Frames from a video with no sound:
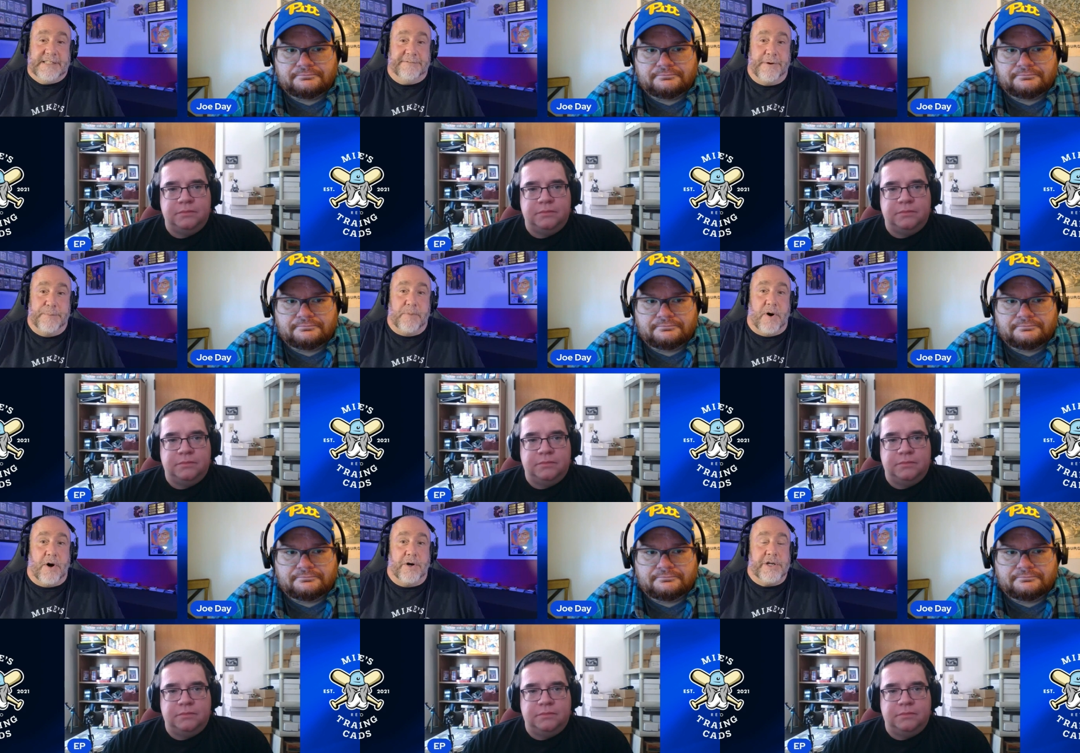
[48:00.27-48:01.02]

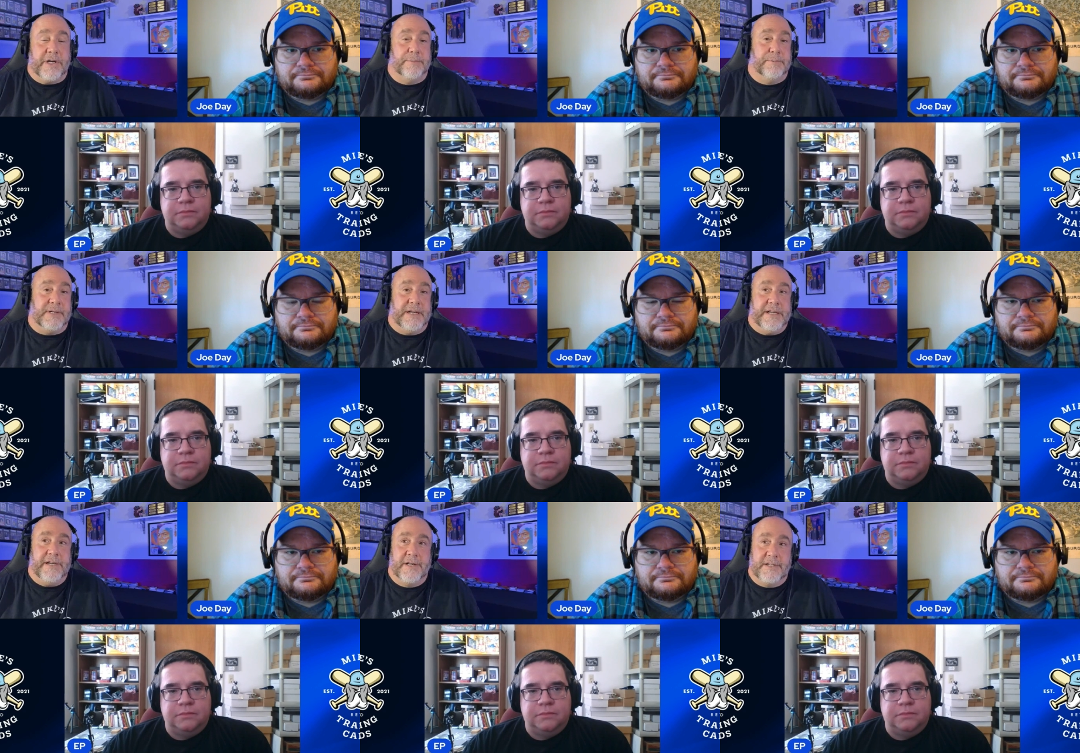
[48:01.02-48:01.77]
Speaker 1: football, you could play
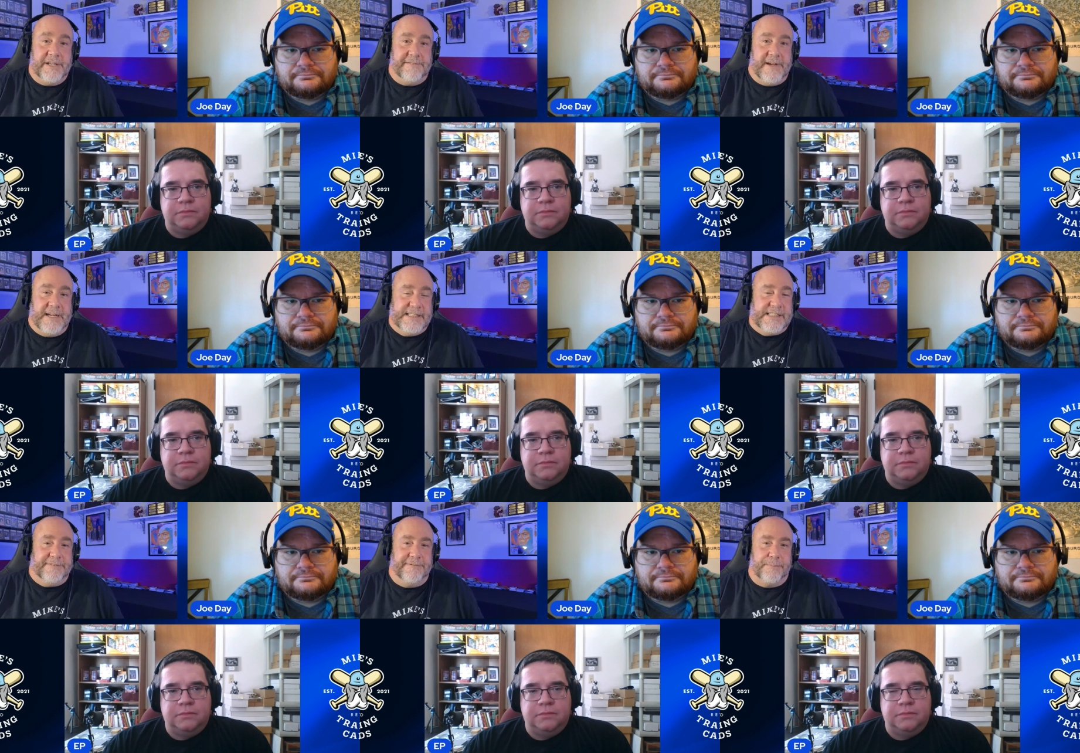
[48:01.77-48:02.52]
yearly
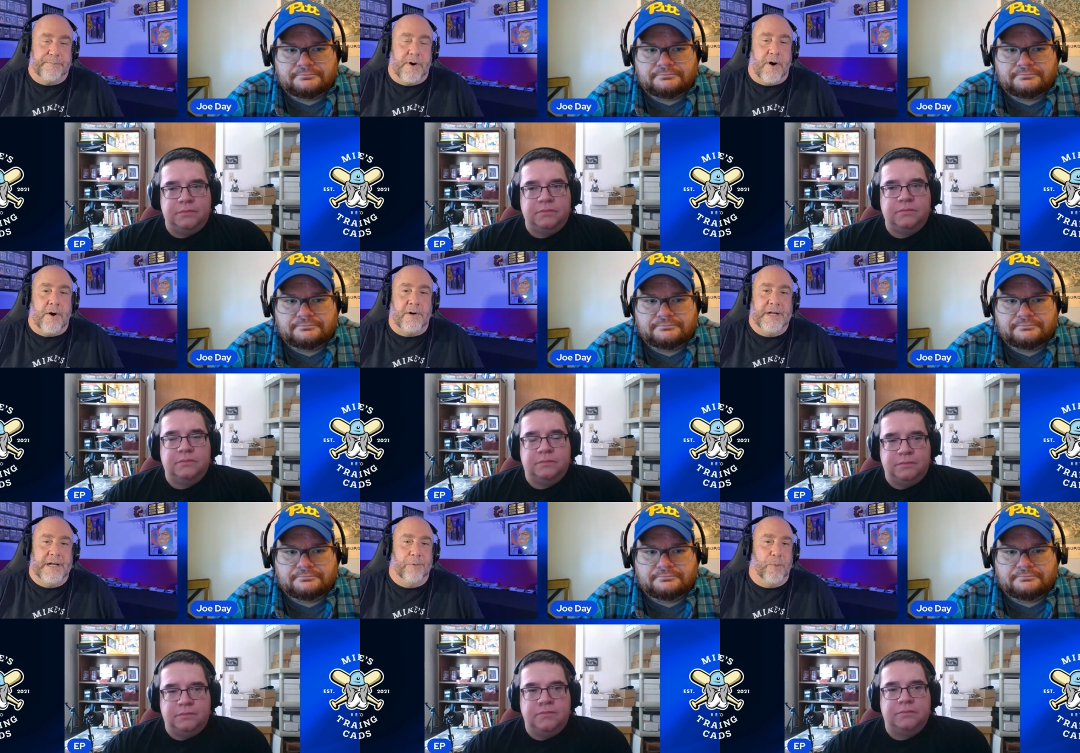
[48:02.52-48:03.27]
fantasy
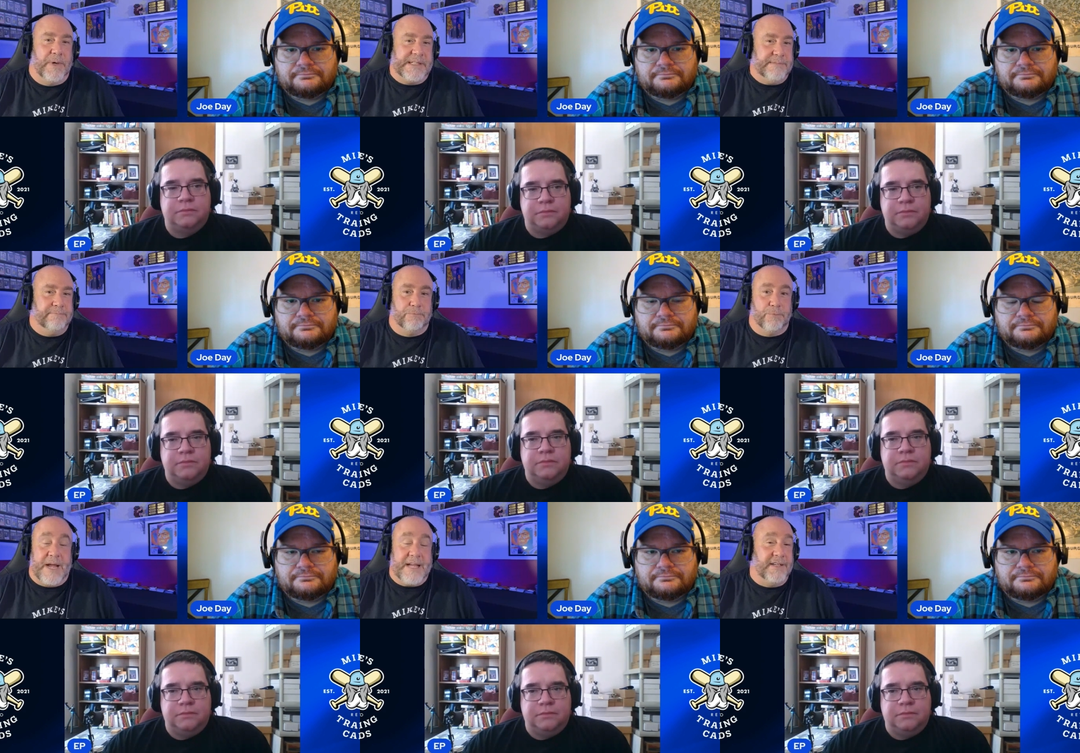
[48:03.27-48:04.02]
football. It wasn't
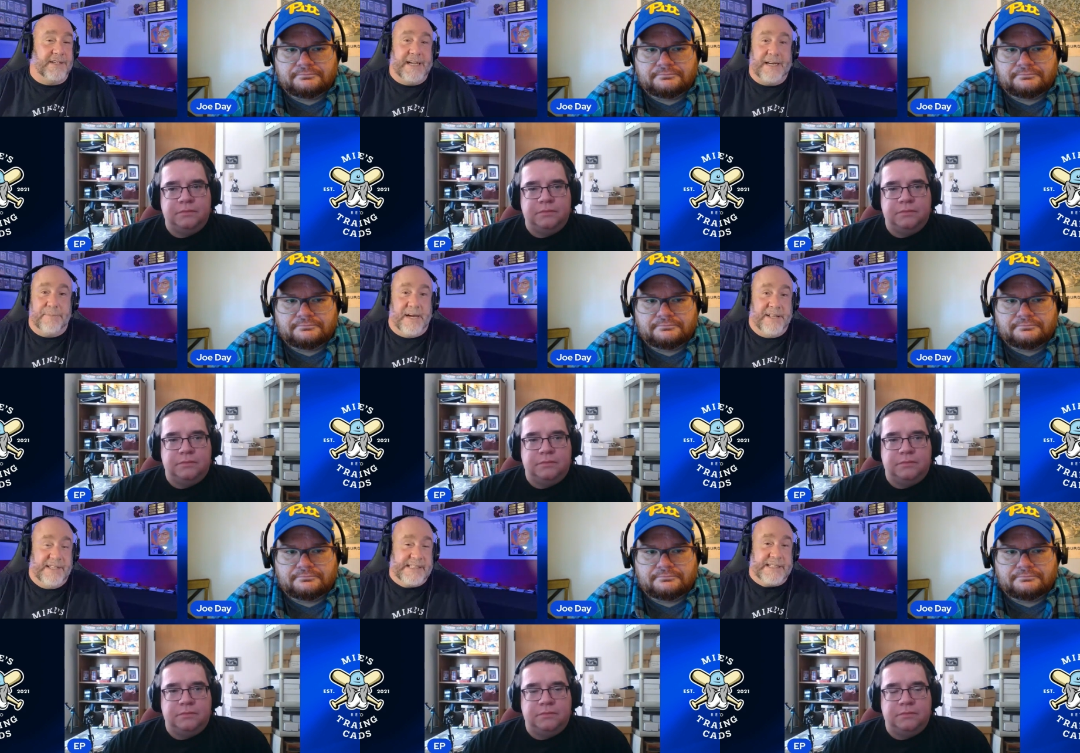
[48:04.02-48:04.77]
regulated
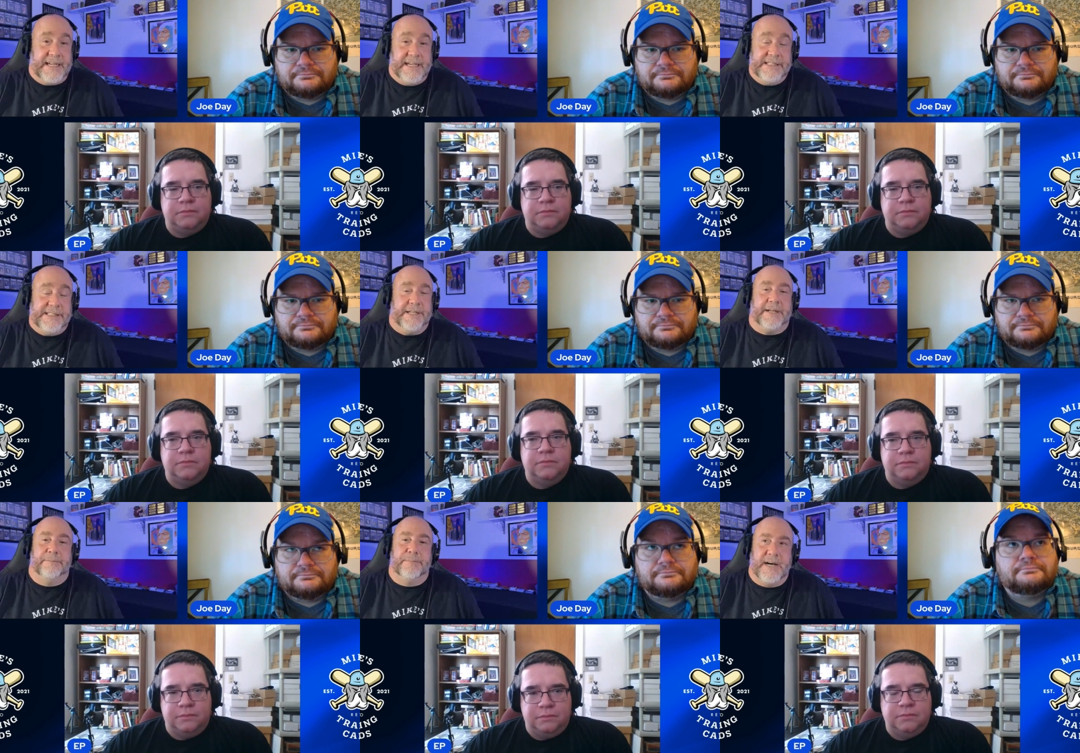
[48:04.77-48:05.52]
by the states. You
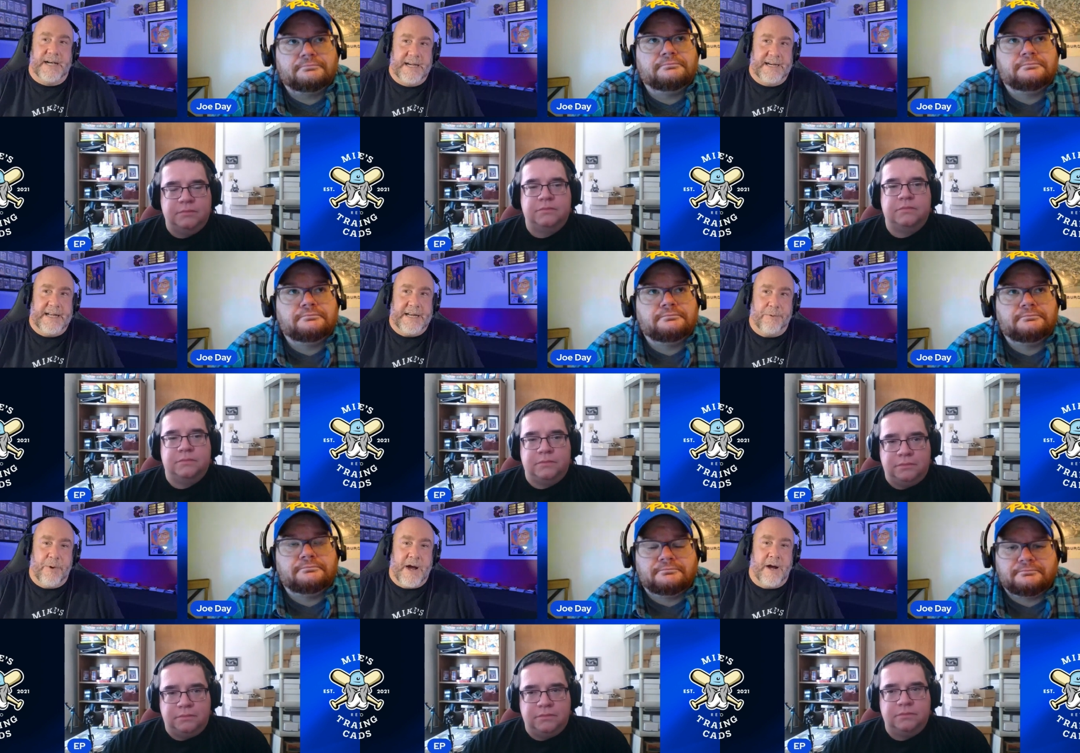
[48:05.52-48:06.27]
could play it
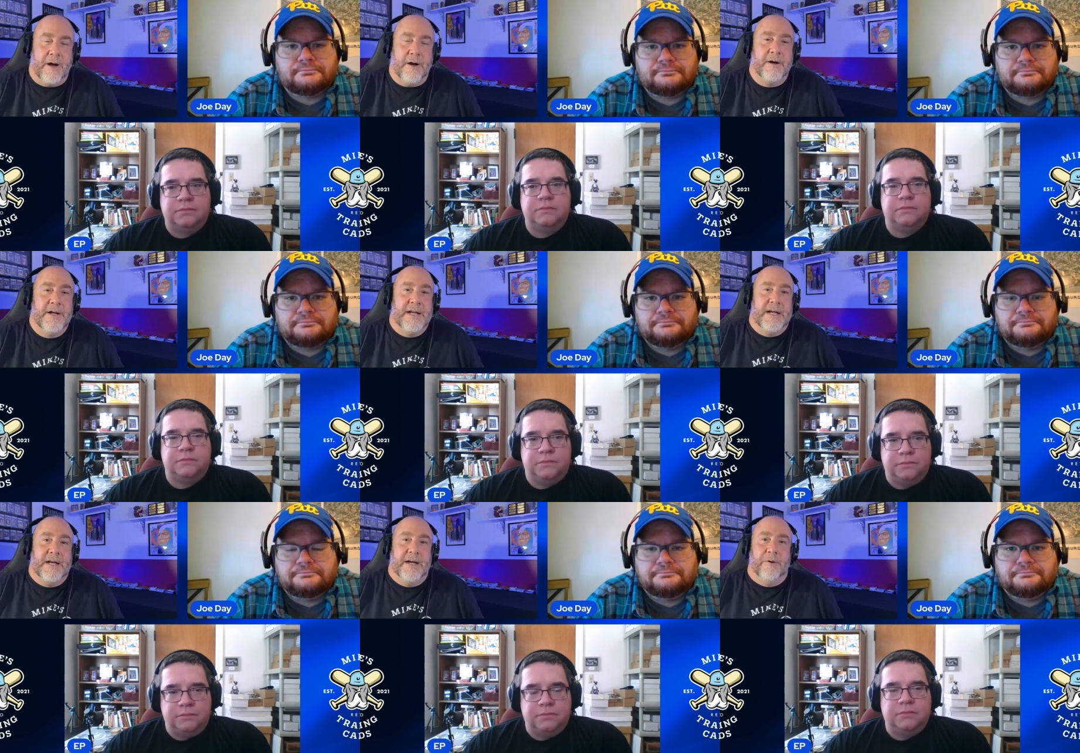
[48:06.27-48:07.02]
anywhere.
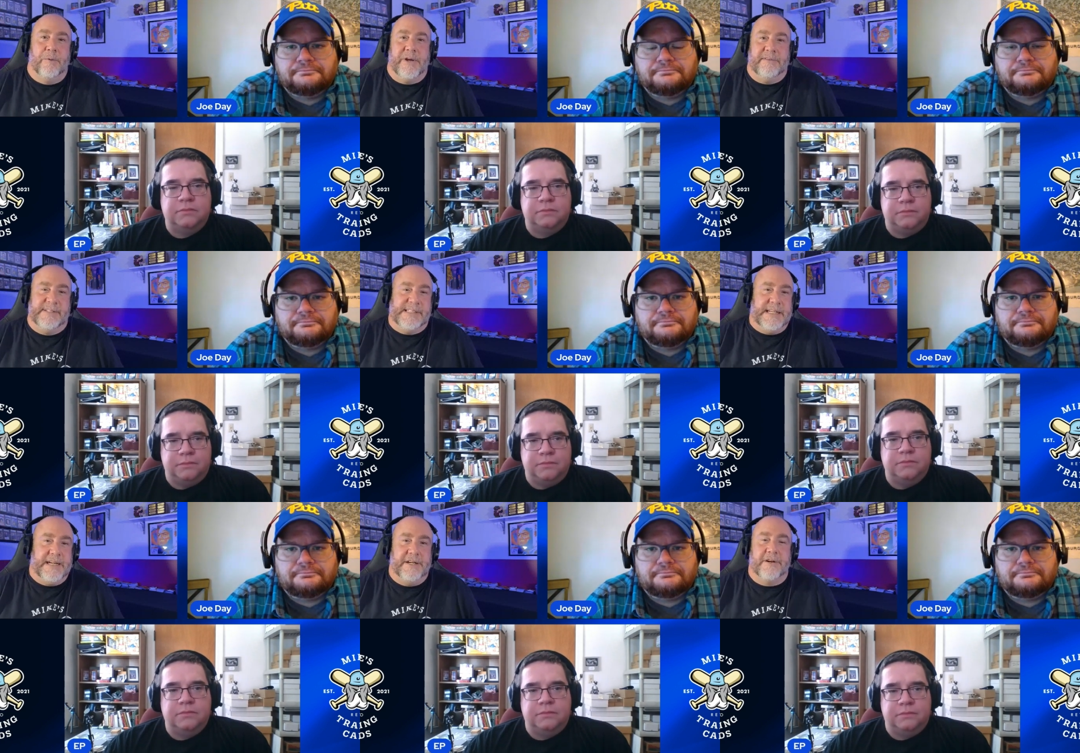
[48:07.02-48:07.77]
We've
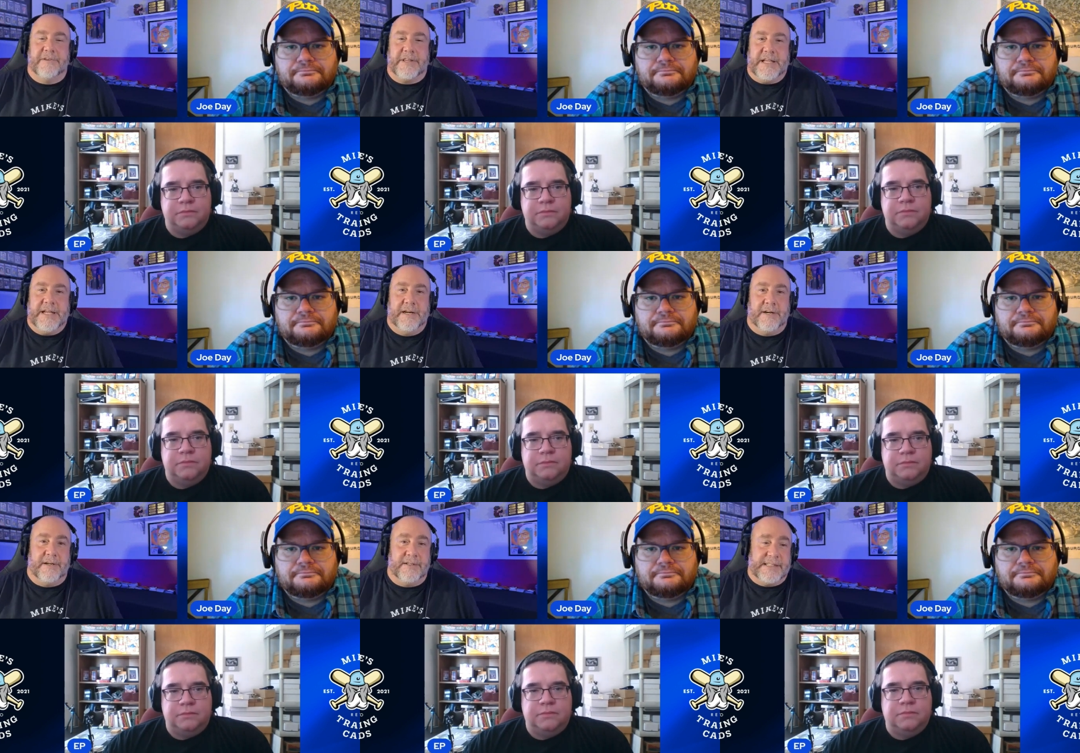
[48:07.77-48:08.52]
seen over the
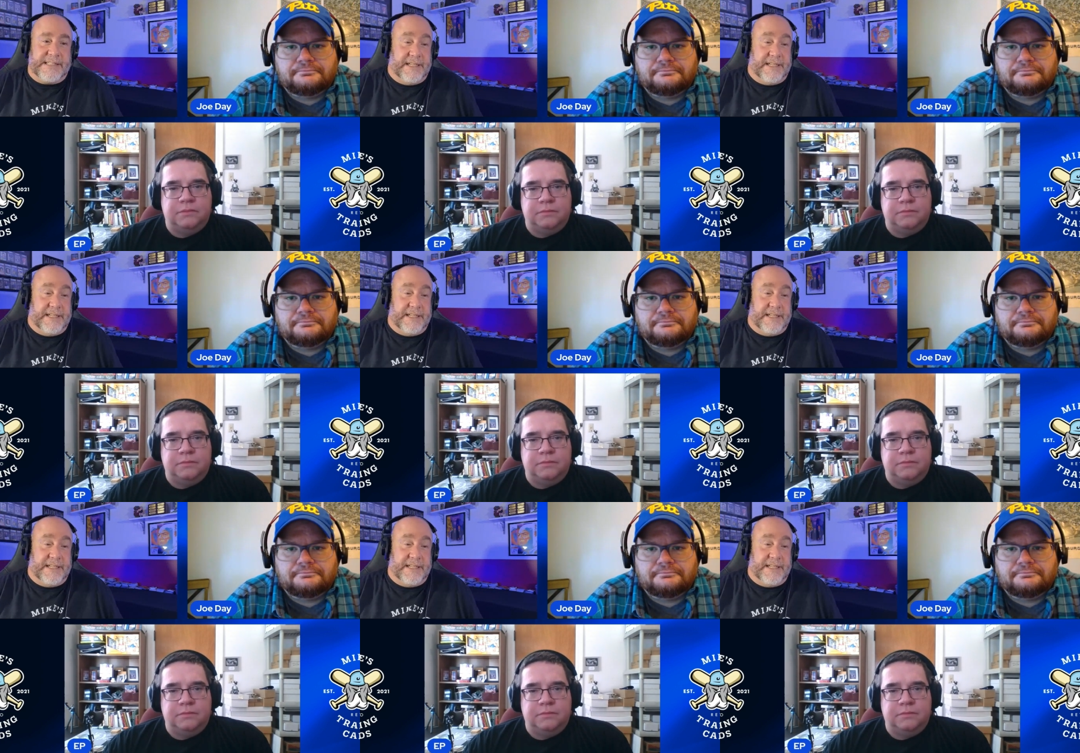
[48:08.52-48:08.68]
years,